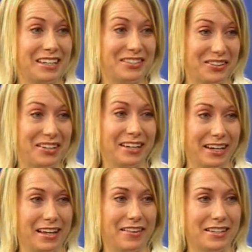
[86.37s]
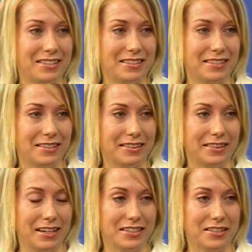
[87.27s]
So yeah, and that's
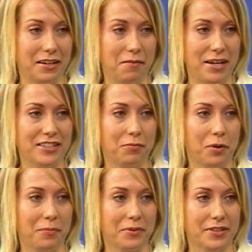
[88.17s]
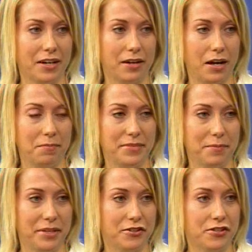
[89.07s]
that's a massive problem because our um,
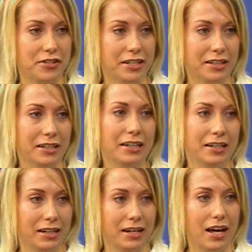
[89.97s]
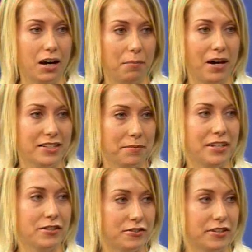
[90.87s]
timber industry, uh, pine timber
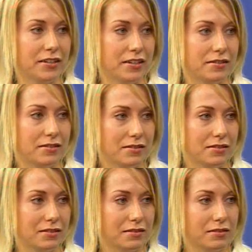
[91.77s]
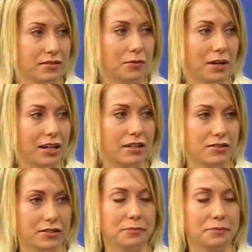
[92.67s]
industry is it's quite large. So.